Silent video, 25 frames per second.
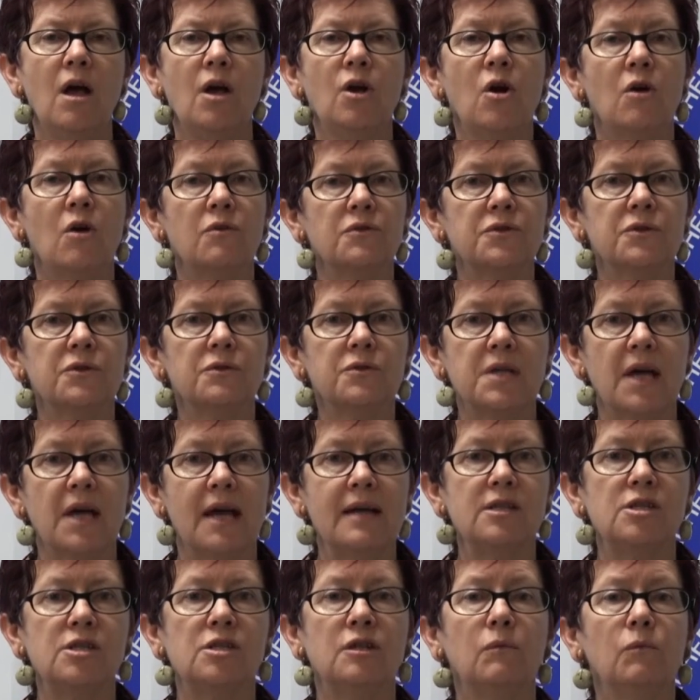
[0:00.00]

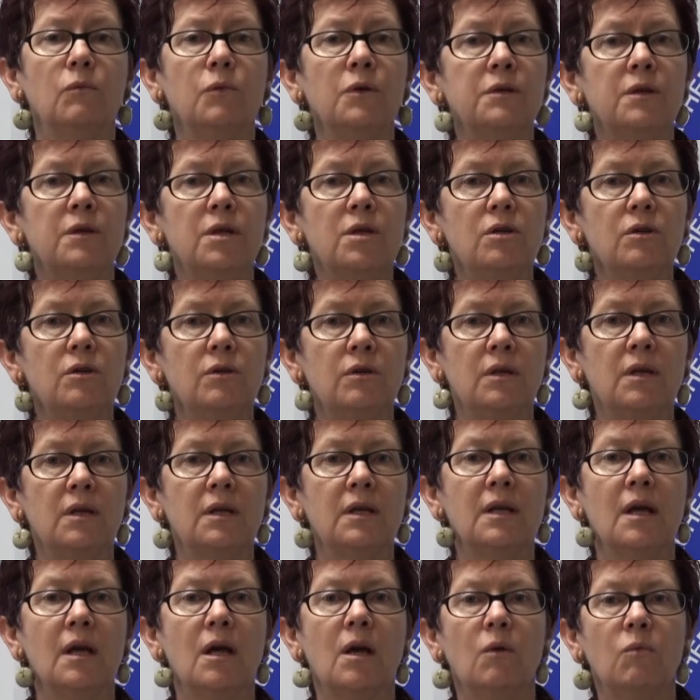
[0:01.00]
Consultation with the
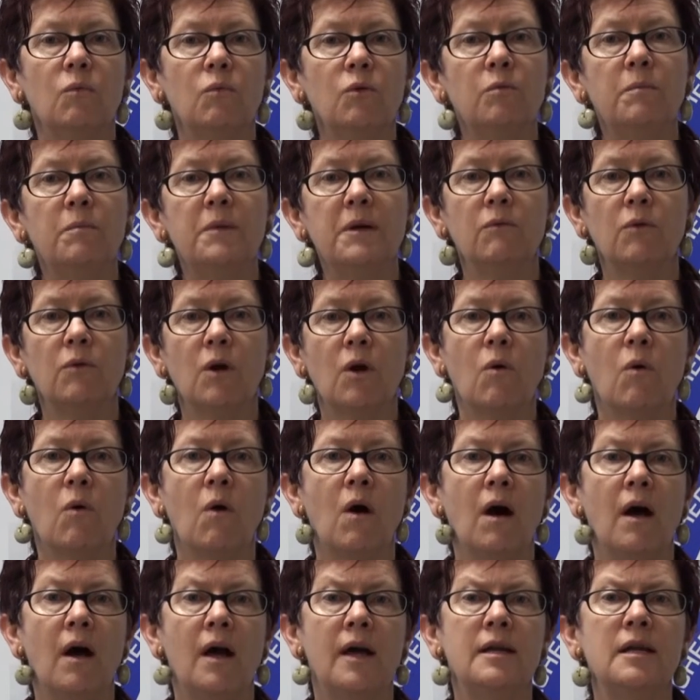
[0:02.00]
union will be
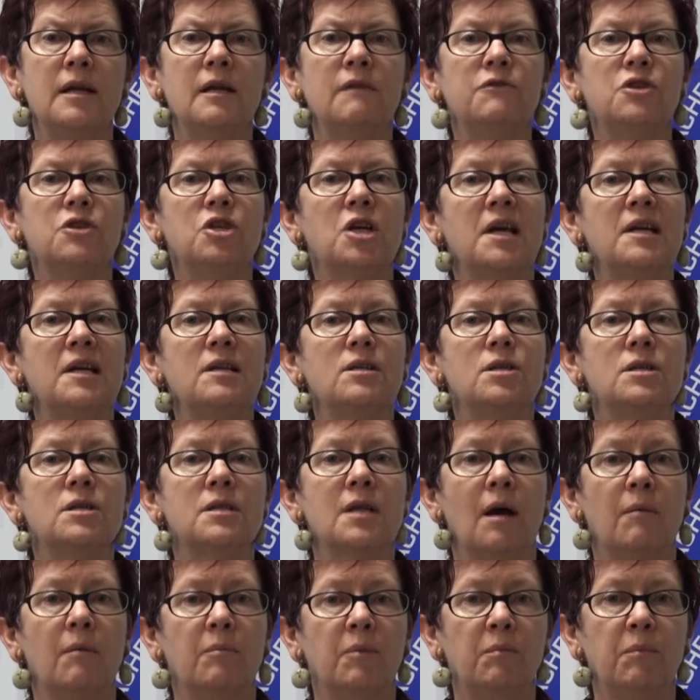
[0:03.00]
required if changes
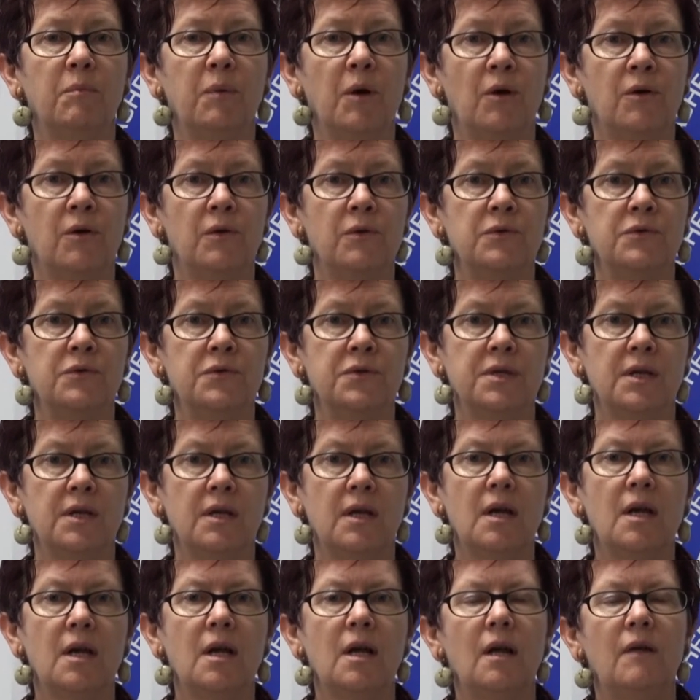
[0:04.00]
are proposed.
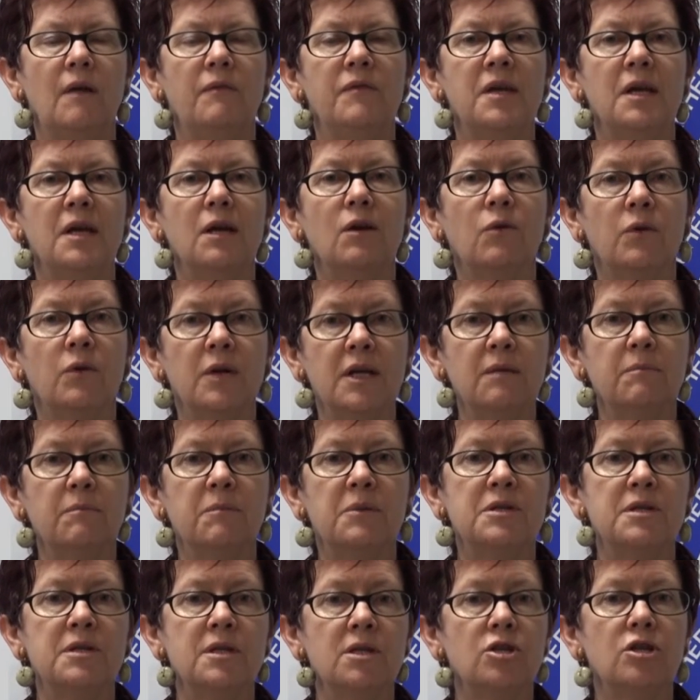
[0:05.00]
The agreed
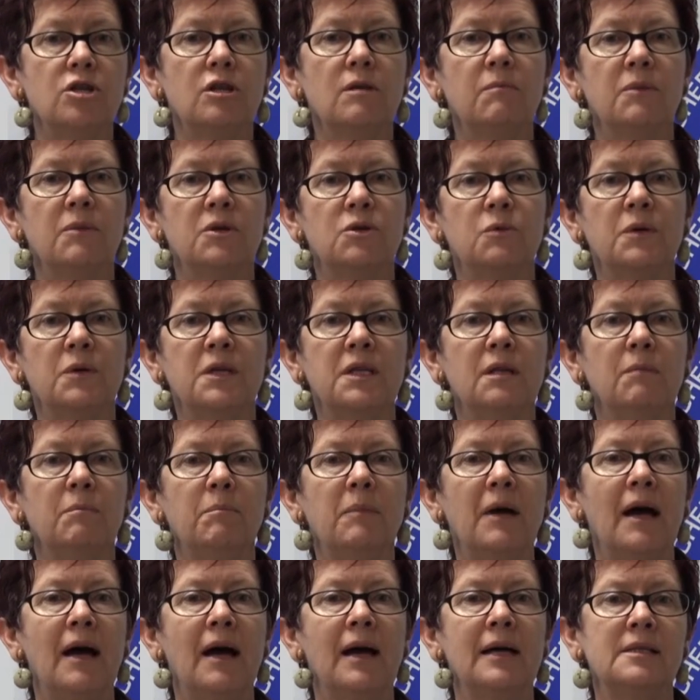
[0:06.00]
position between the
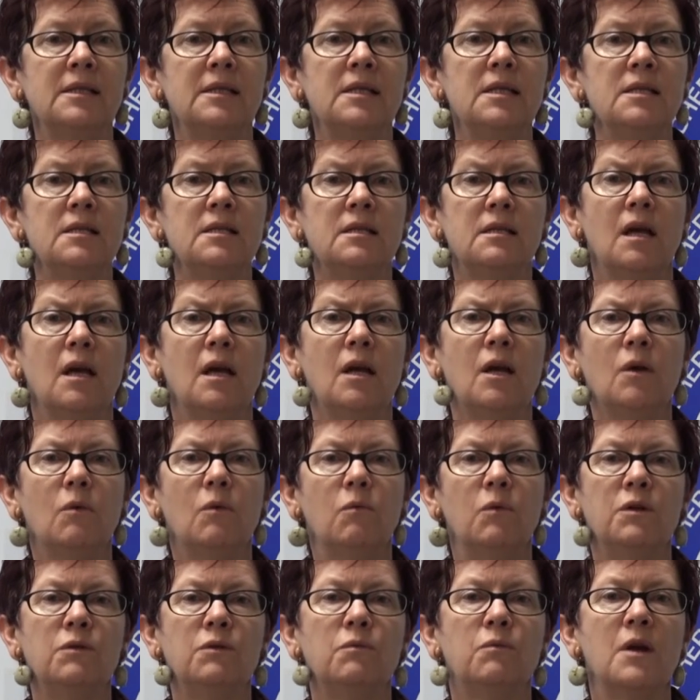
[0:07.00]
parties
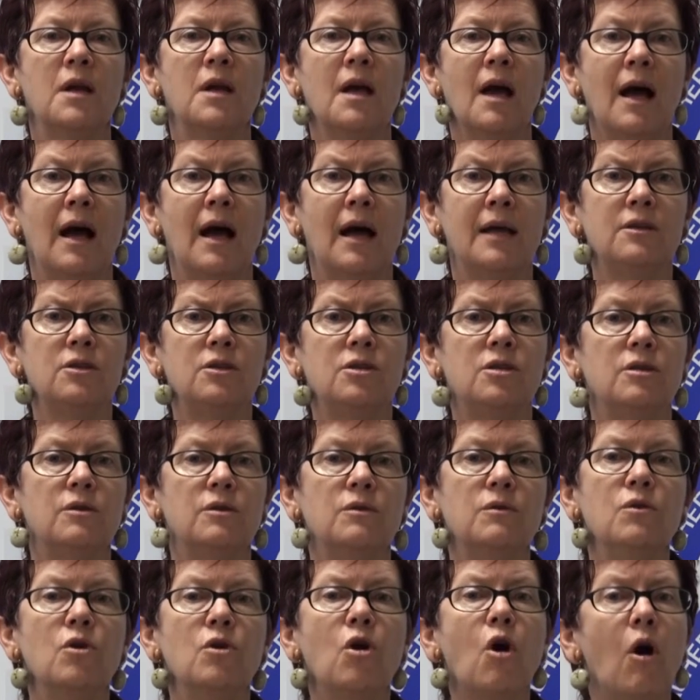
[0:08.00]
with regard
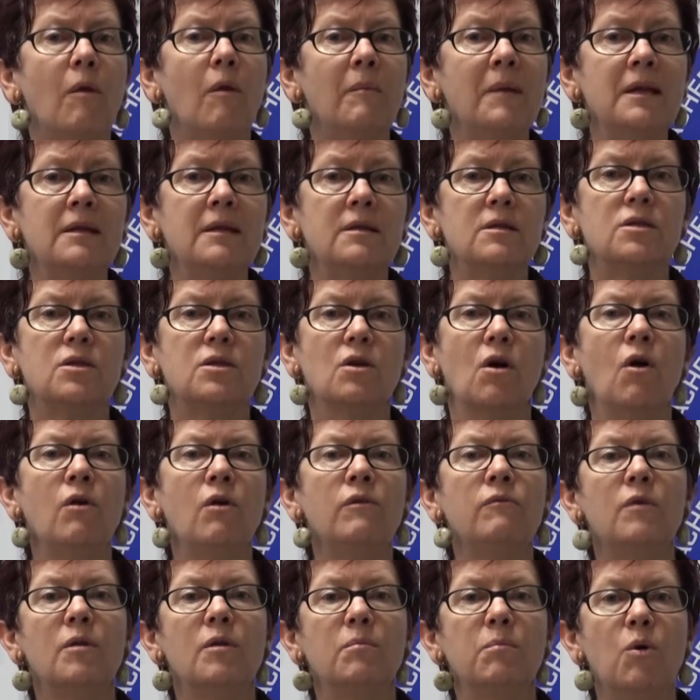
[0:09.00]
to comments
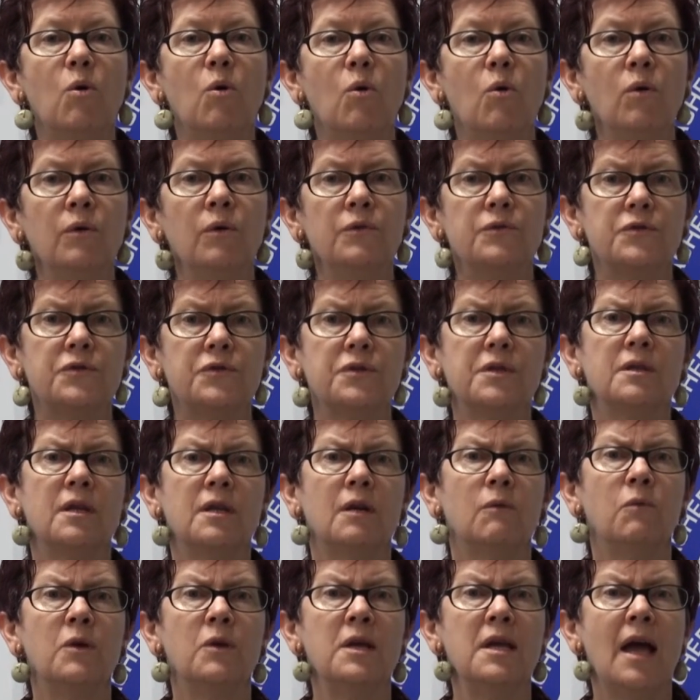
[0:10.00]
on reports
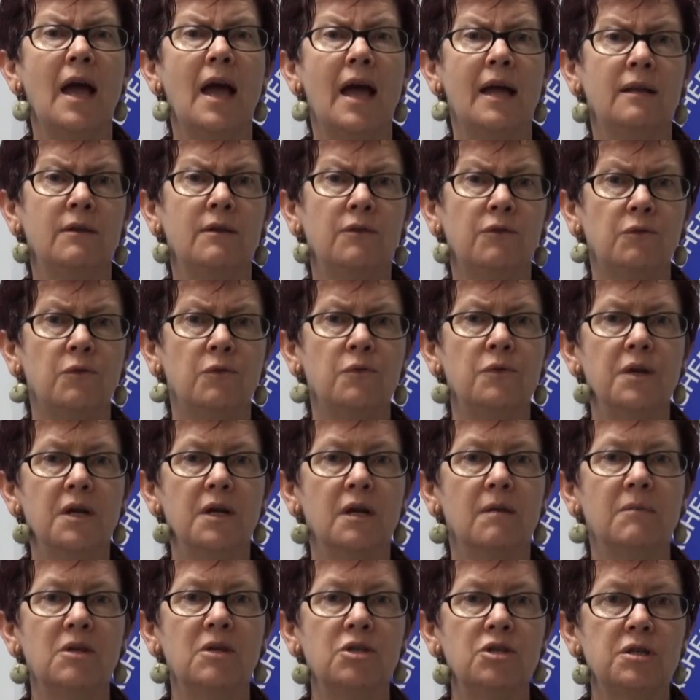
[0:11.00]
that we had through the
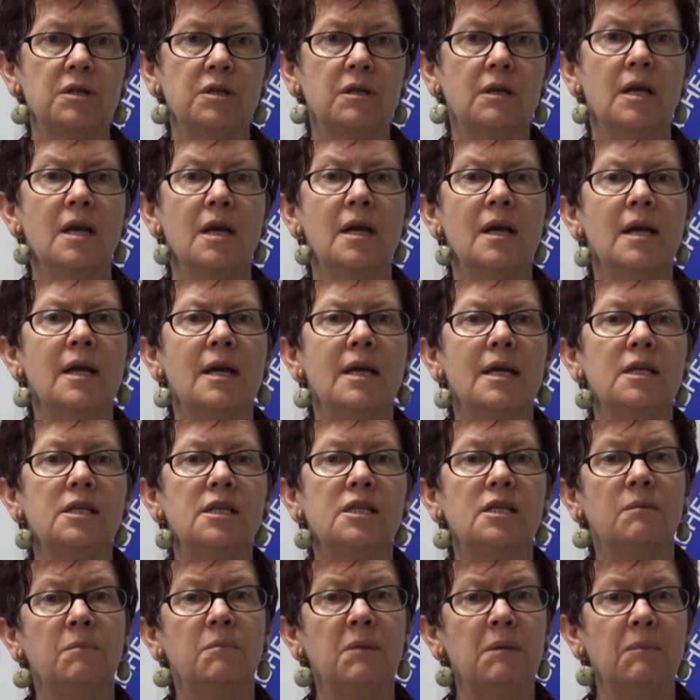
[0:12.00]
Commission
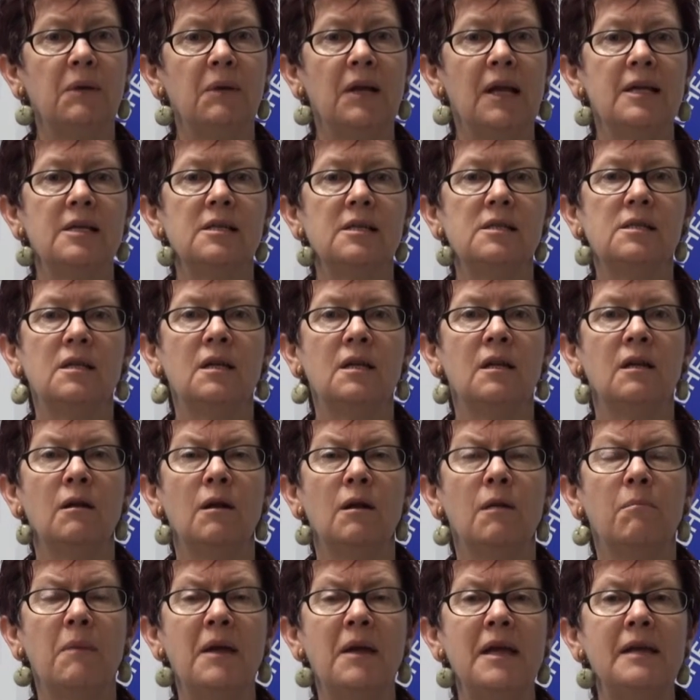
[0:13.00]
is to be placed in
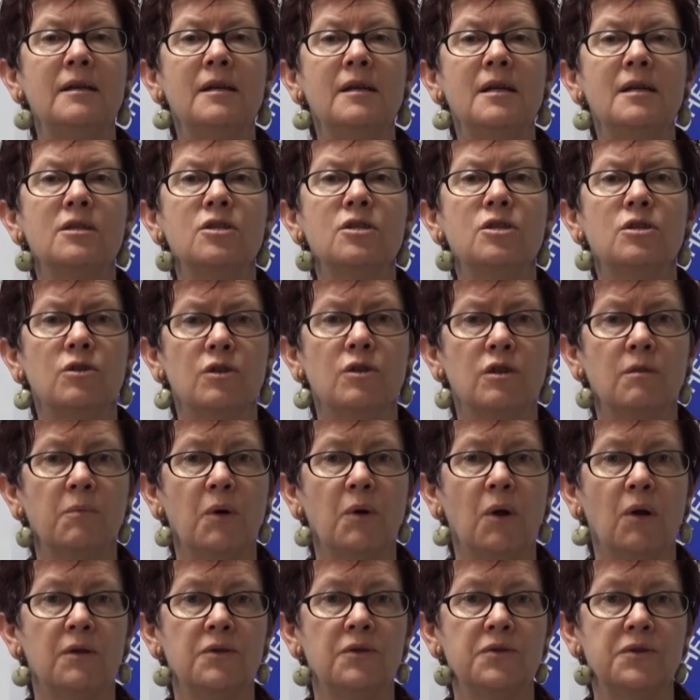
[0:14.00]
an appendix to the
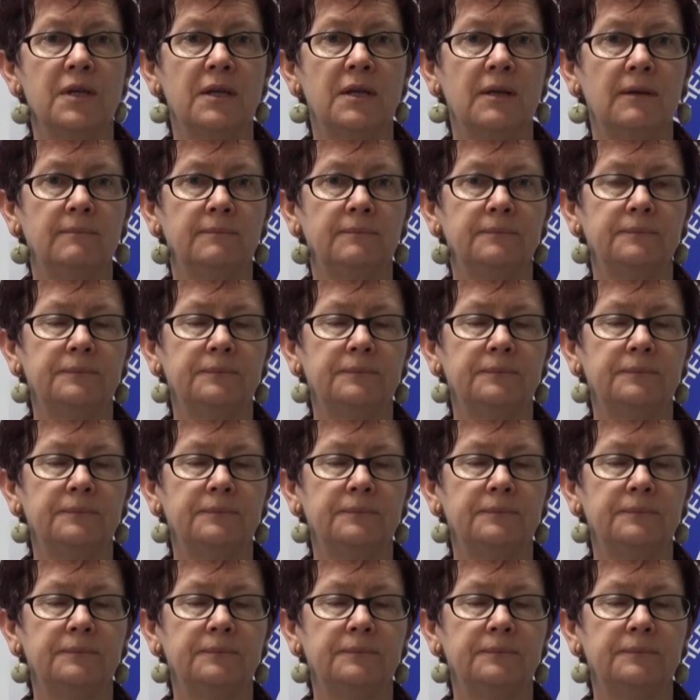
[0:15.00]
policy.